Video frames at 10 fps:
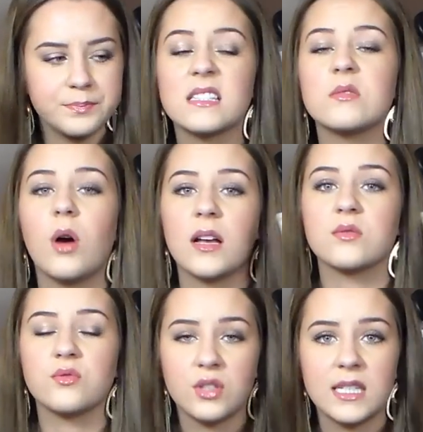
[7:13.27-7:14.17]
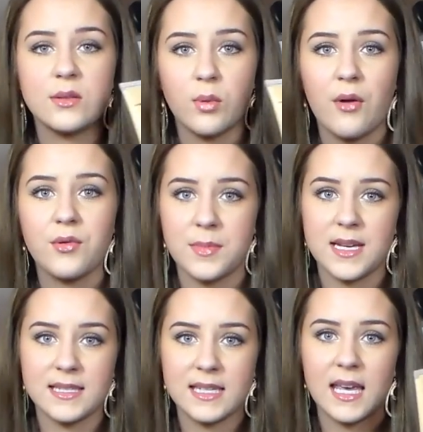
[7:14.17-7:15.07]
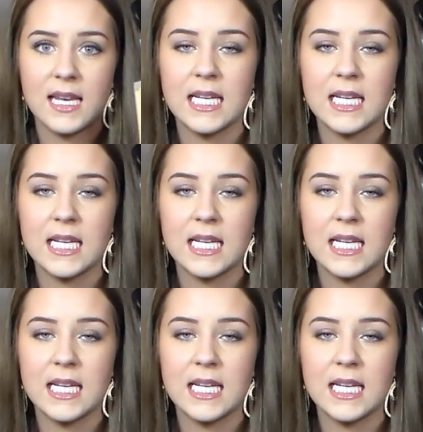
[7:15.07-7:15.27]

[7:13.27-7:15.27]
This has worked really well with my skin